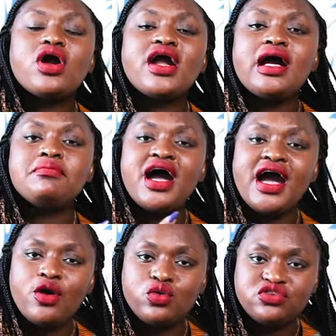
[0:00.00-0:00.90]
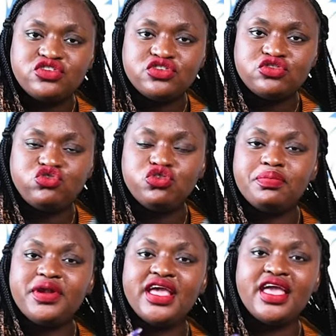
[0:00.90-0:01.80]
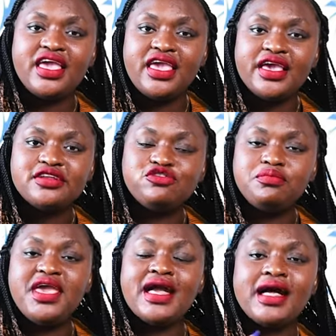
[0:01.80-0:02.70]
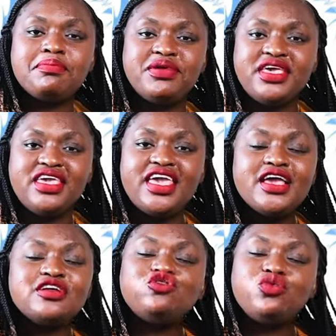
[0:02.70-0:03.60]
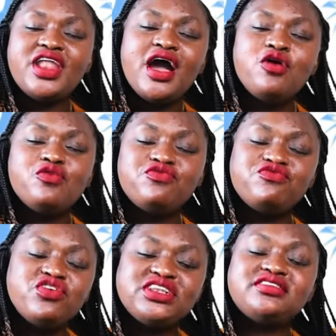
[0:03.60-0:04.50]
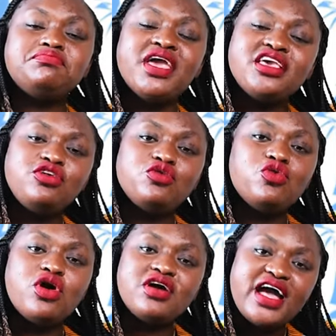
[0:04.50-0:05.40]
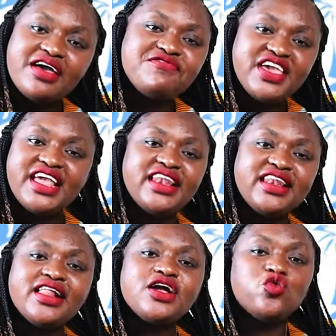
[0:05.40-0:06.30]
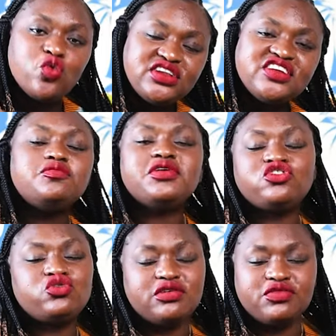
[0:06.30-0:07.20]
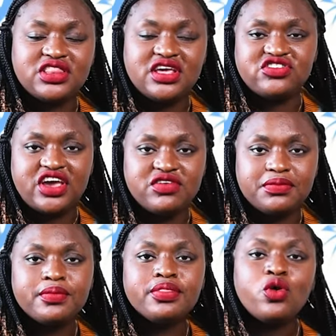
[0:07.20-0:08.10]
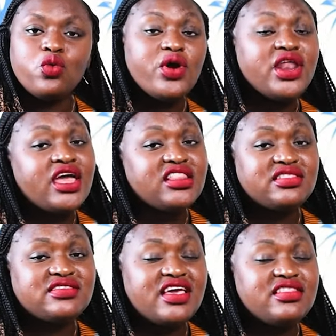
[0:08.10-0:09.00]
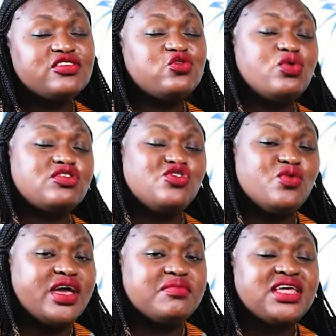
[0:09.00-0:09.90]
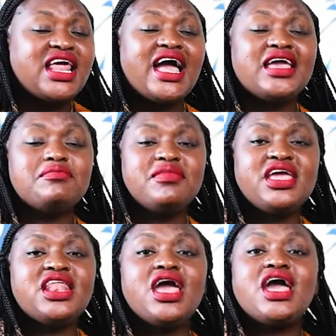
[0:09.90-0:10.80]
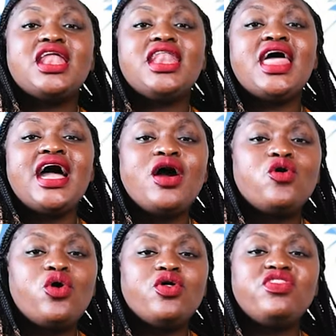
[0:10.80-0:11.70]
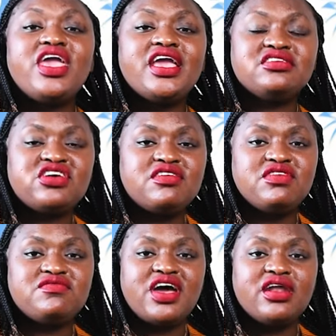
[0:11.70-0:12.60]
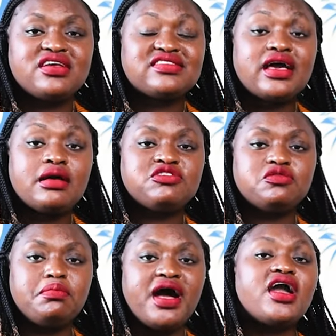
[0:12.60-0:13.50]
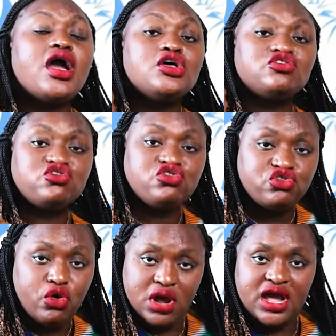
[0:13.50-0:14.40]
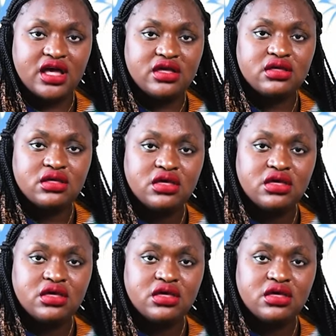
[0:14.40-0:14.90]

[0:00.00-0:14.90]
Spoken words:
come out to play, to be happy, to now make you feel what it means to live with HIV. When I say this, what do I mean? I mean, now the HIV virus comes back stronger.